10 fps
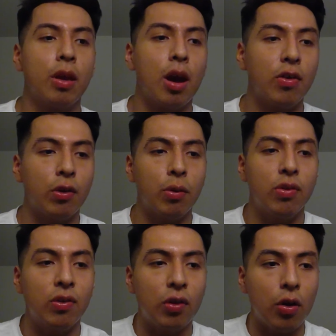
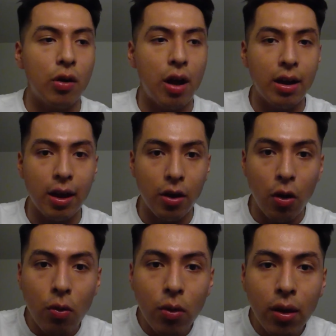consequences are not yet
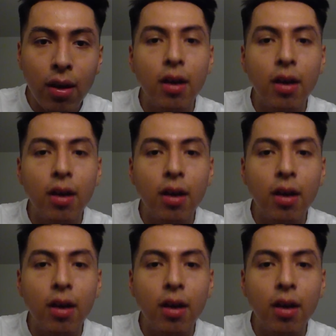known.